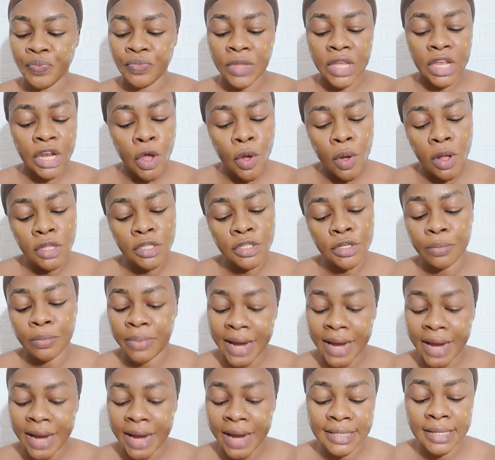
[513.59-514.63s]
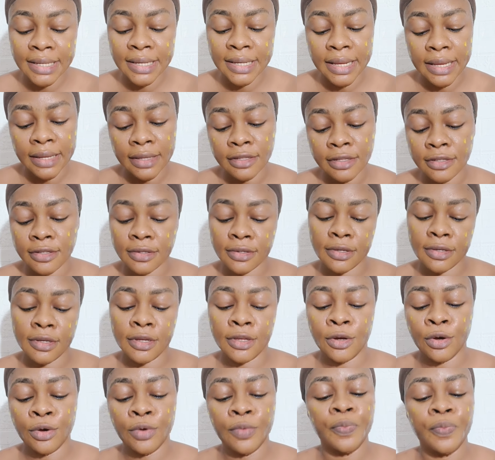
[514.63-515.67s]
they don't want to brighten it
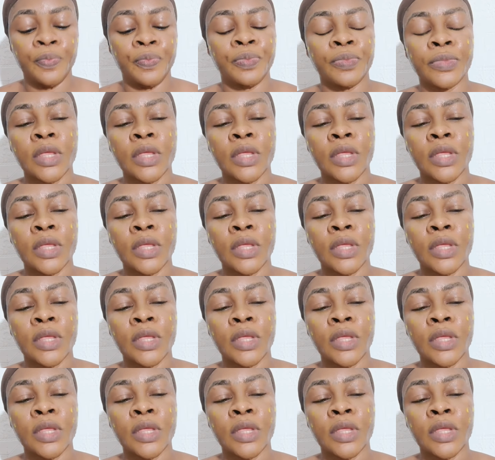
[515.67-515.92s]
you know